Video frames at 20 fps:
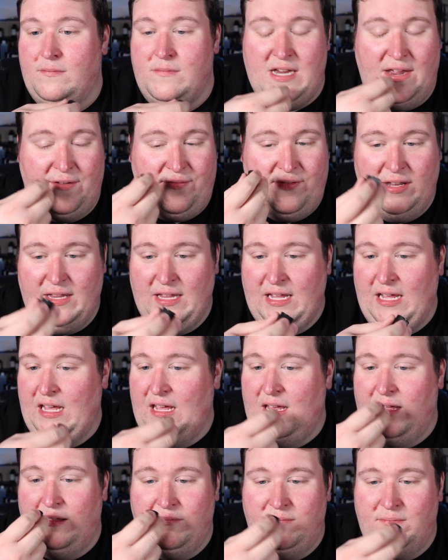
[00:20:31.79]

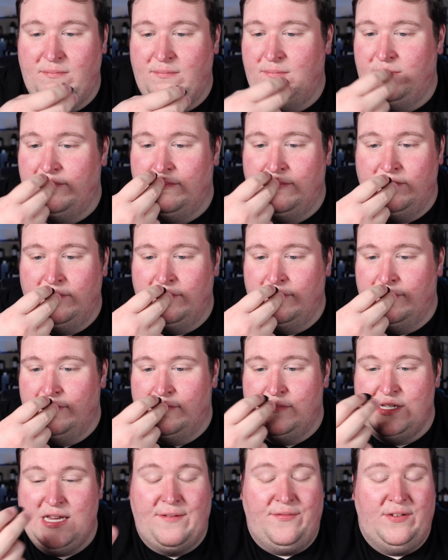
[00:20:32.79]
Definitely
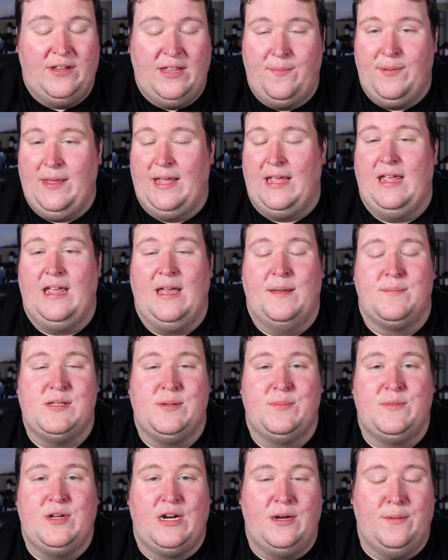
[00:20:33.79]
picking up
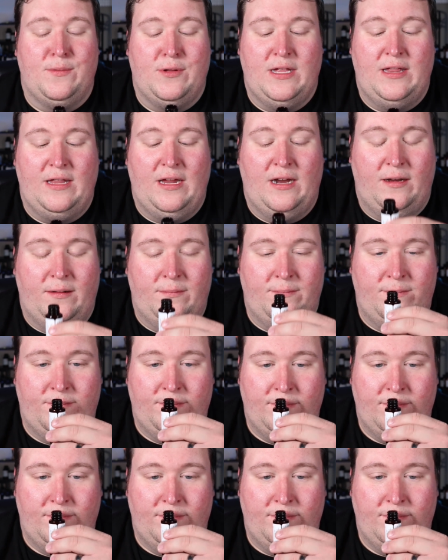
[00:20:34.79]
some caramel in there.